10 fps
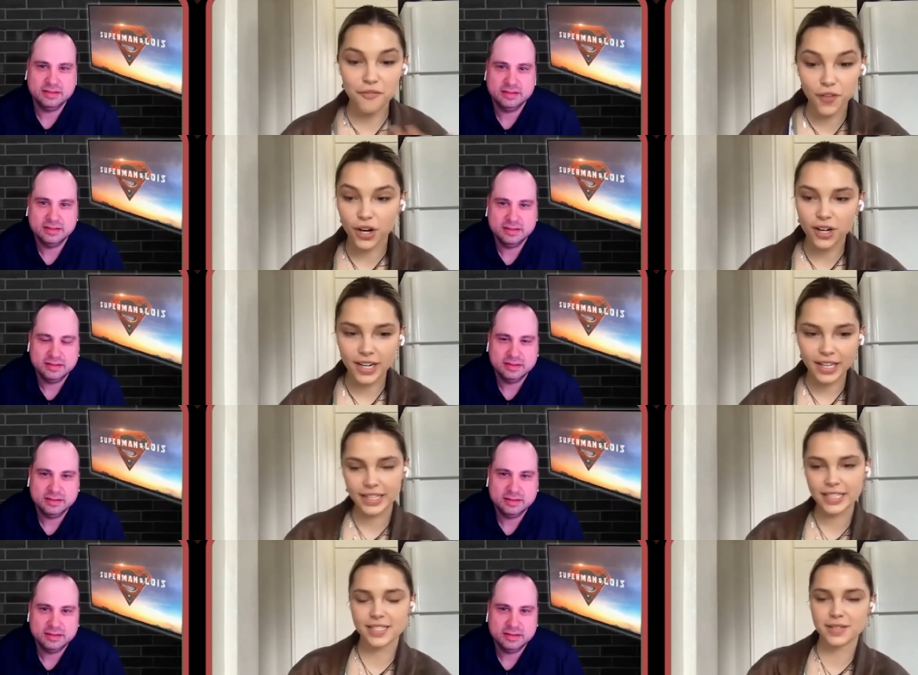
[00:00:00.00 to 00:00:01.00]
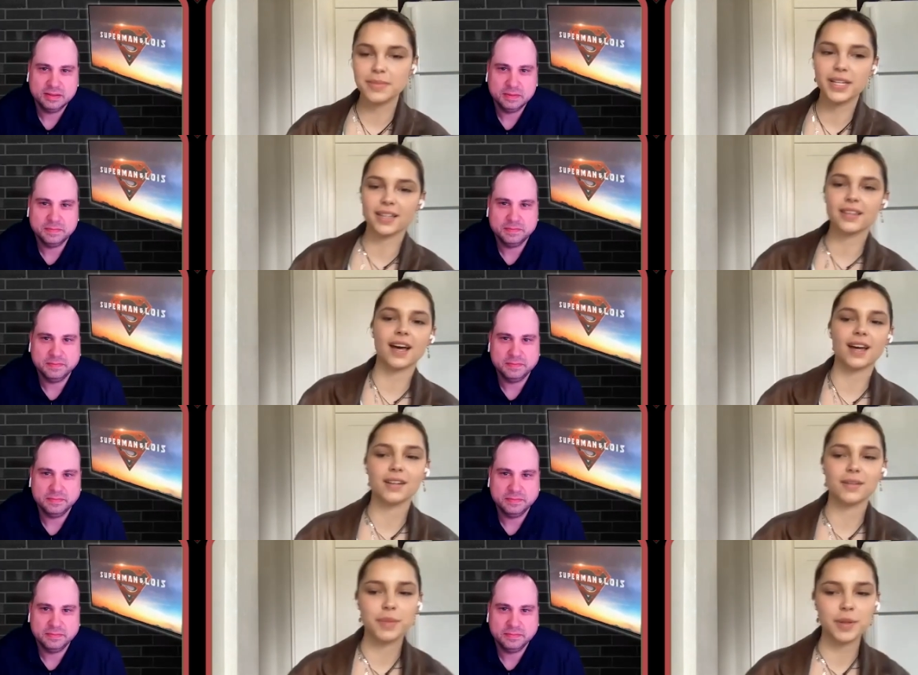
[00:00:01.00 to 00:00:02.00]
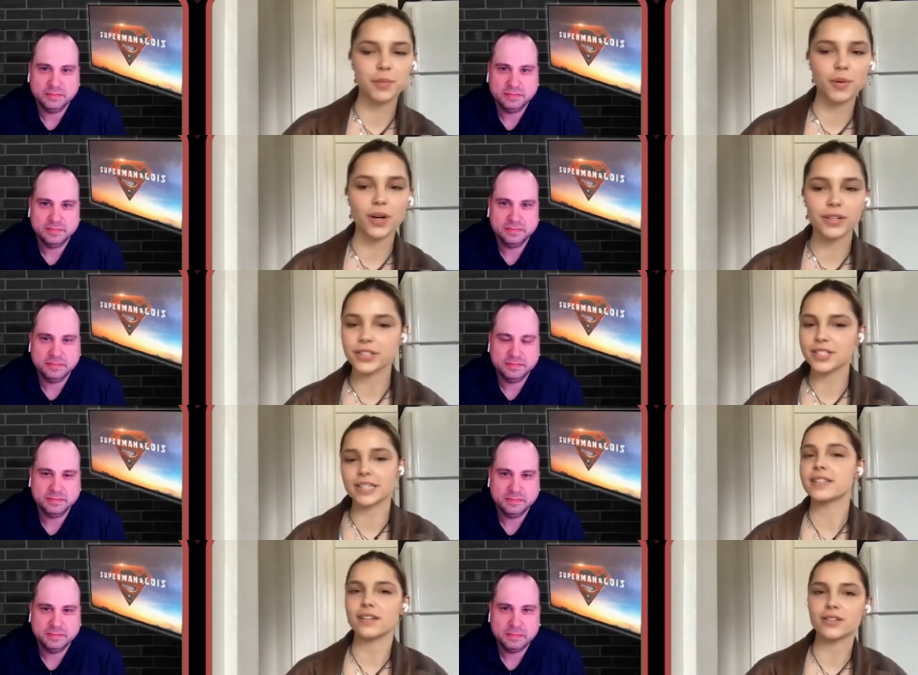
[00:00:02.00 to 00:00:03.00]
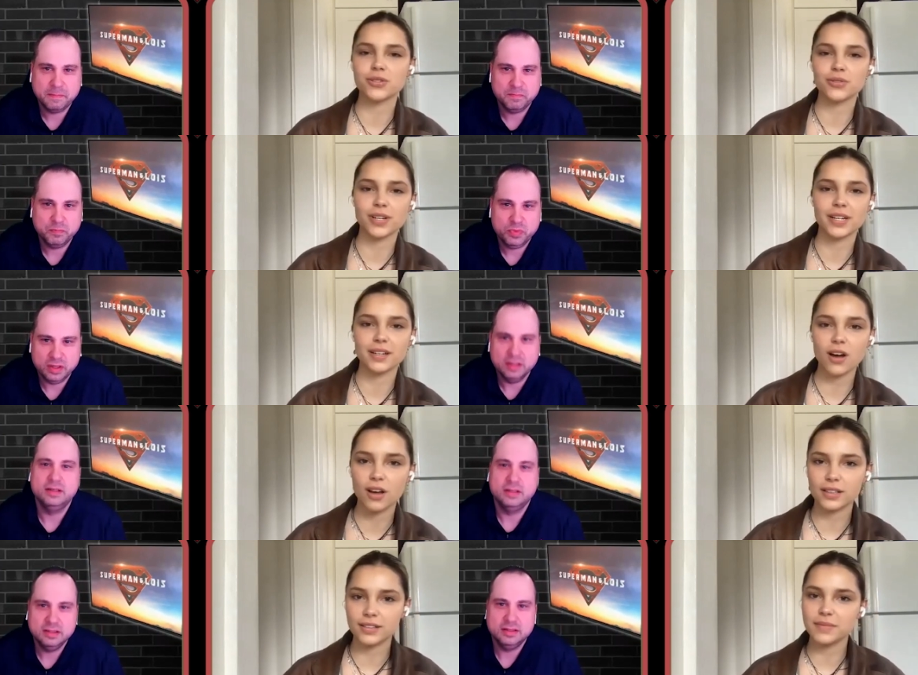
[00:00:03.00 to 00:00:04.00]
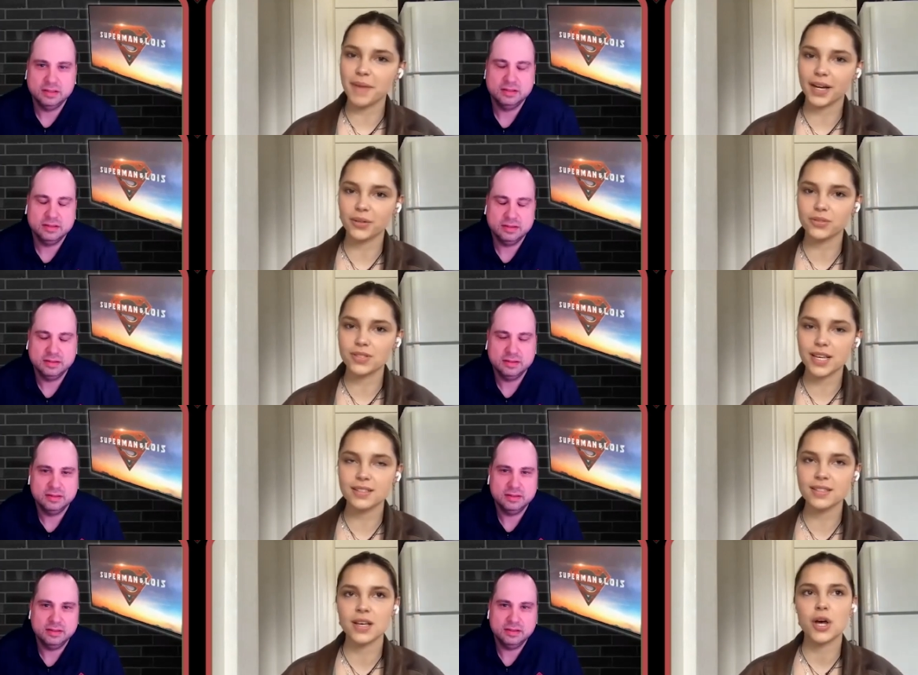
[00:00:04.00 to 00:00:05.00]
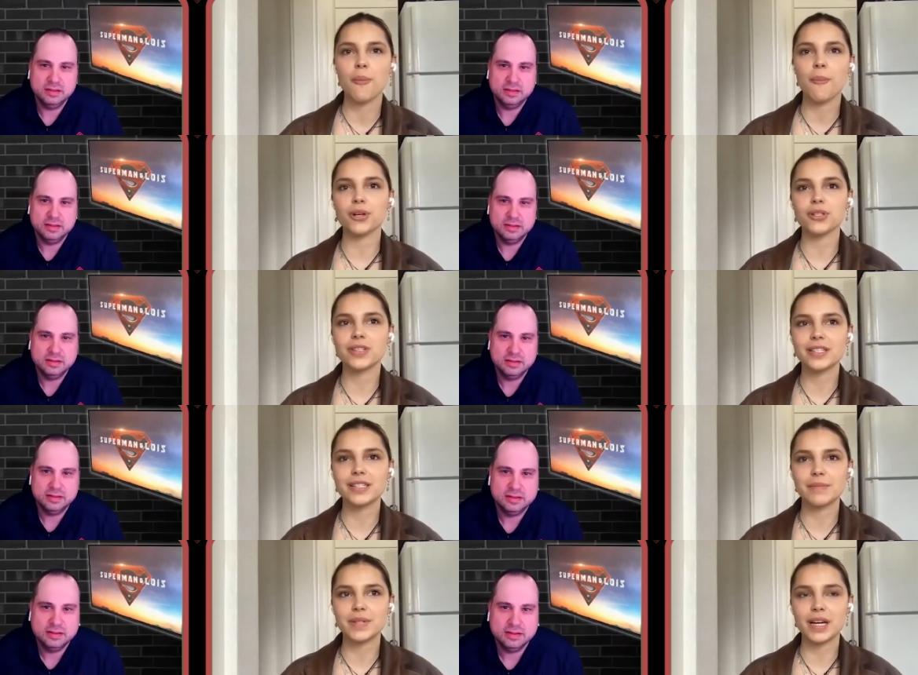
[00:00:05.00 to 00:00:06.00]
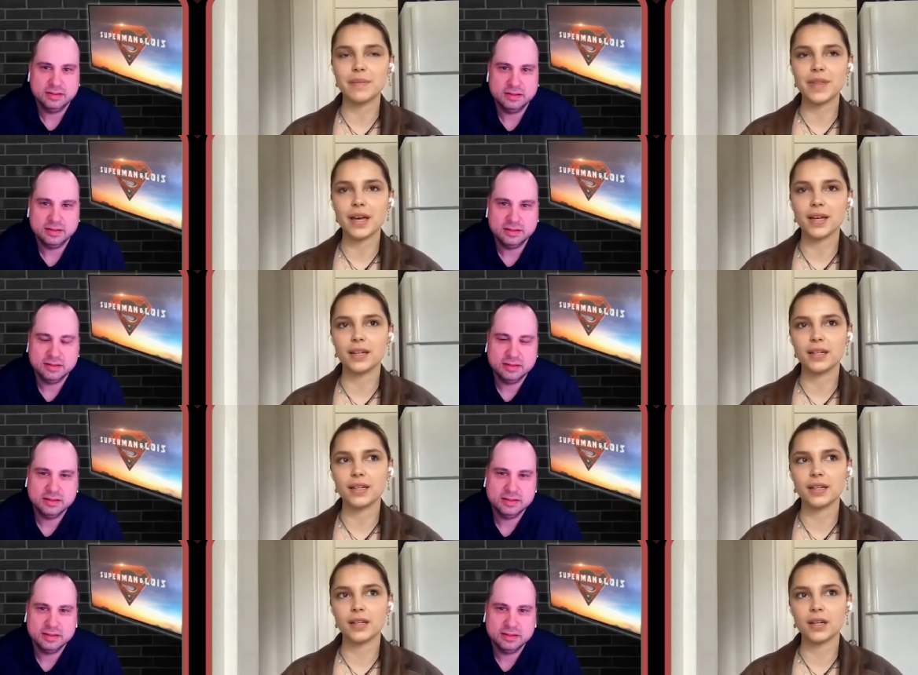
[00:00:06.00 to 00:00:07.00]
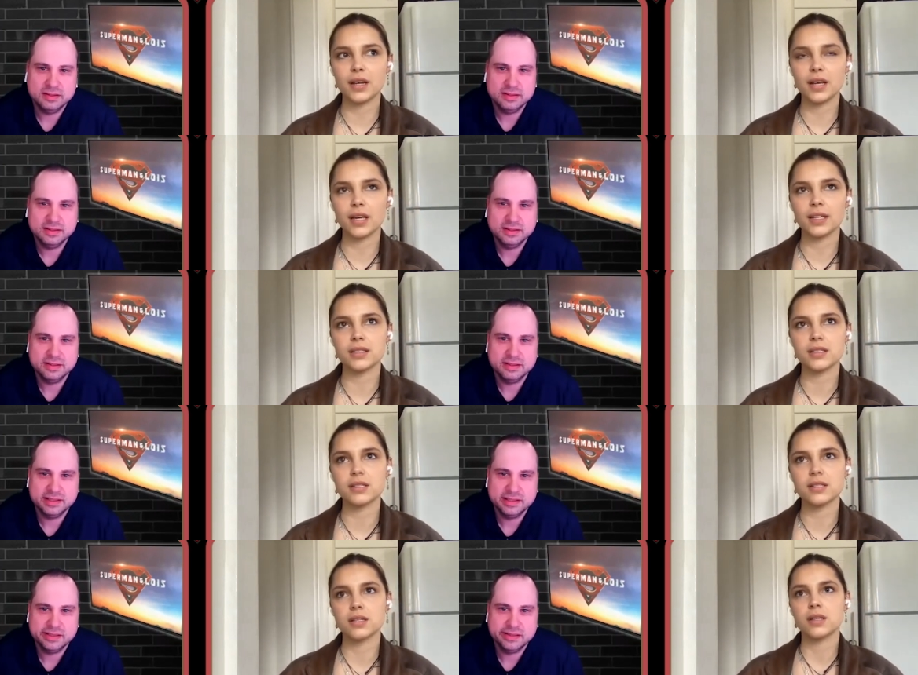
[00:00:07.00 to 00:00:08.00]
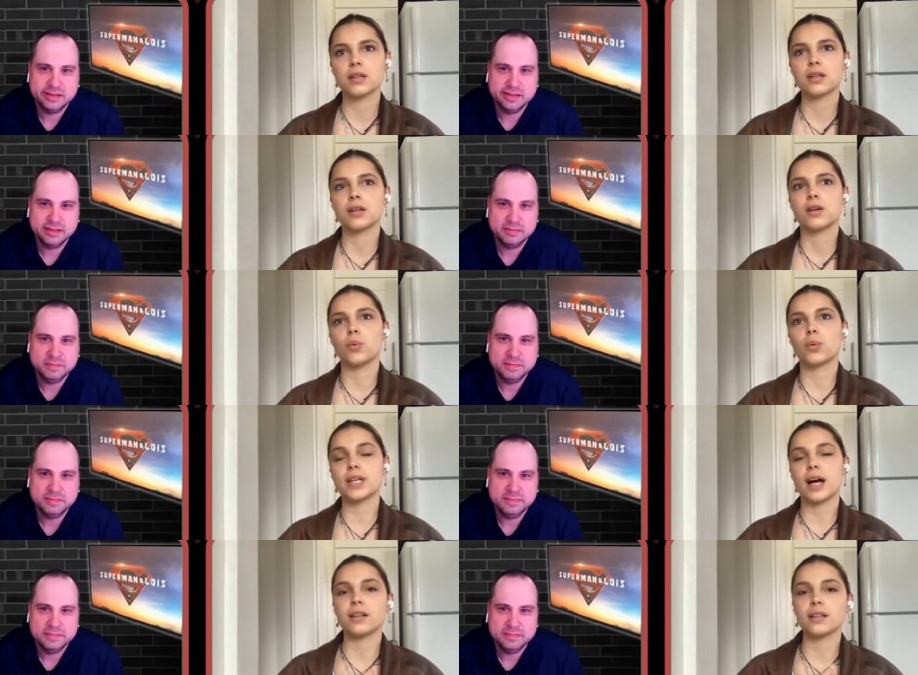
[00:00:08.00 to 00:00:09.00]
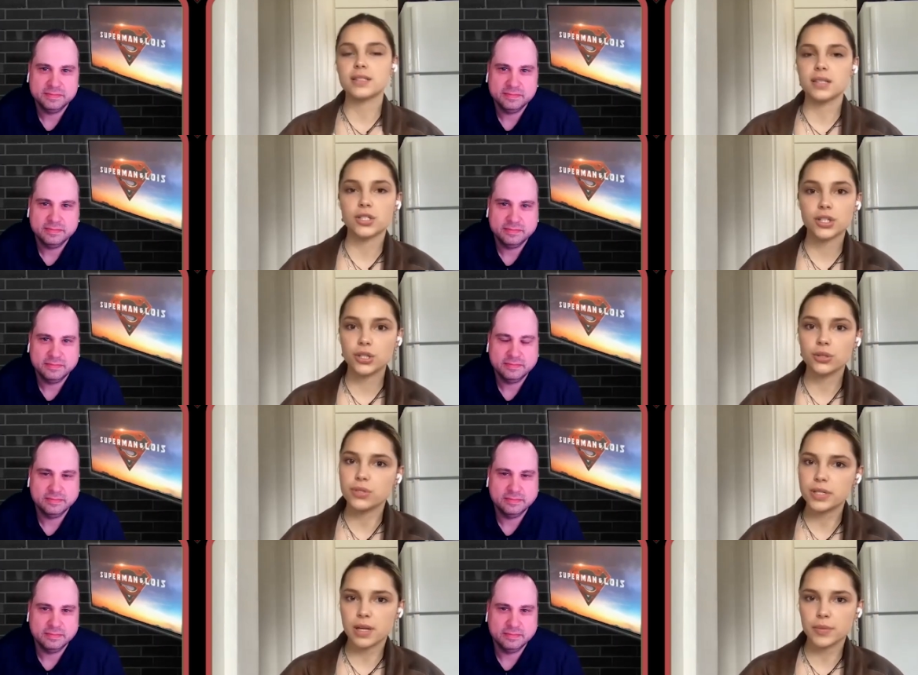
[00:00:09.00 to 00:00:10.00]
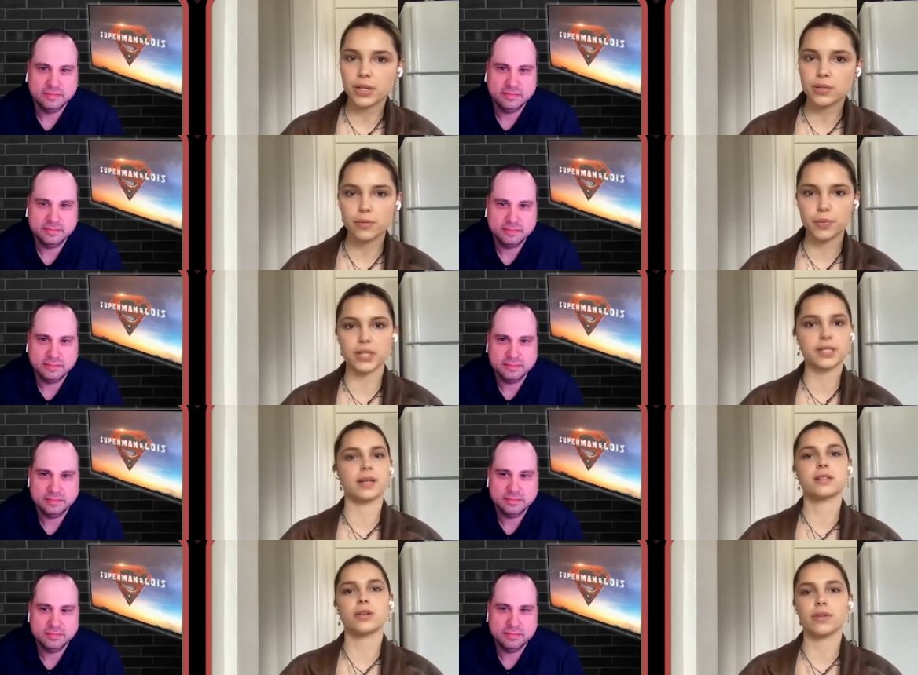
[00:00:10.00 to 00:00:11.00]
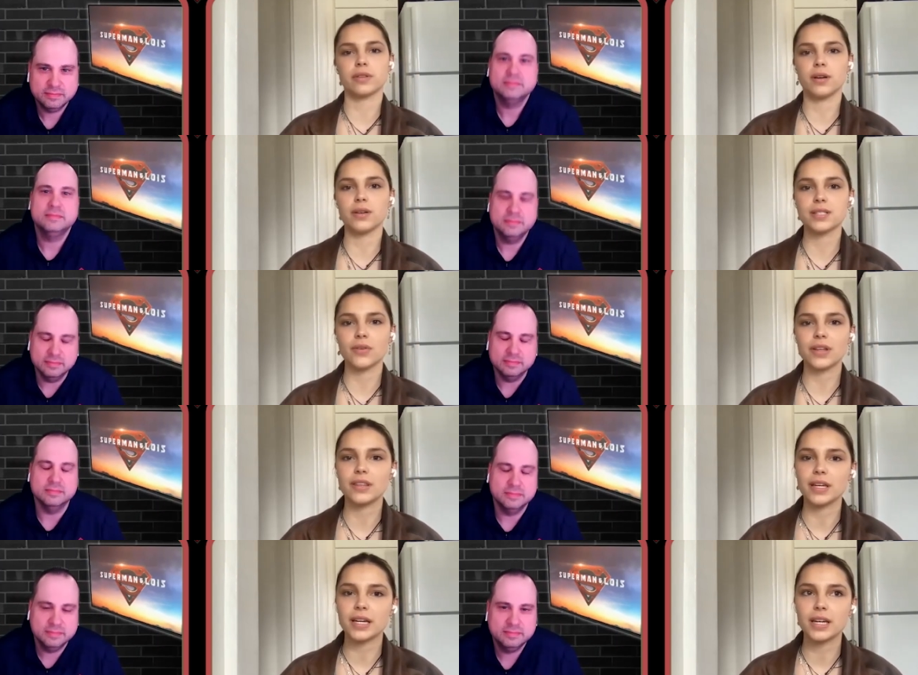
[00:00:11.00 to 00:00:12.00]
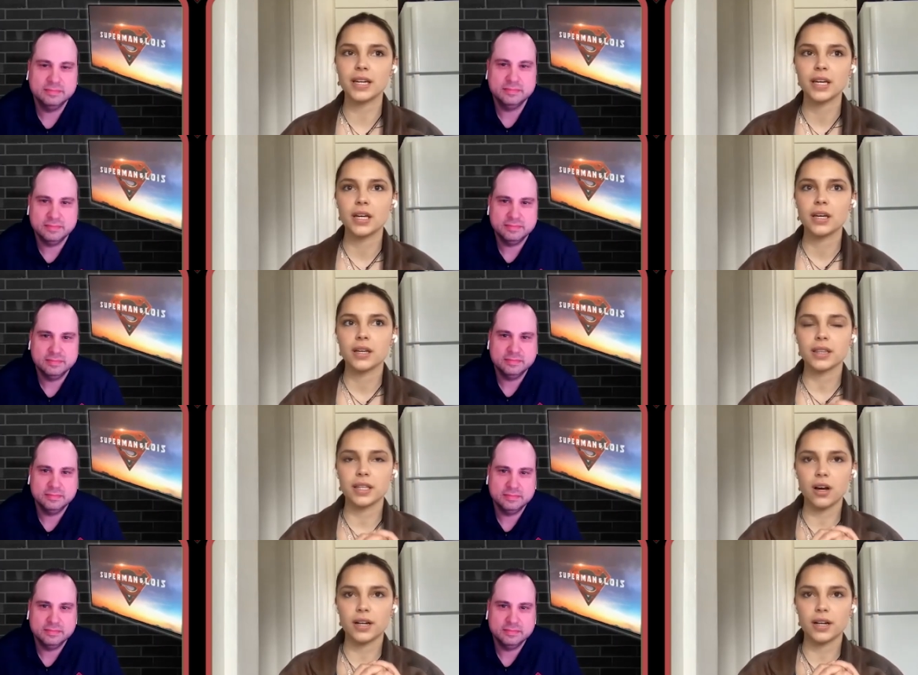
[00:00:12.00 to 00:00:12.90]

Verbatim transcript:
Speaker 1: for at least me that people understand Sarah's story on my own sense, but also at the same time that it's we're tackling such a huge subject with breast cancer with Lois. mm So I mm-hmm. think the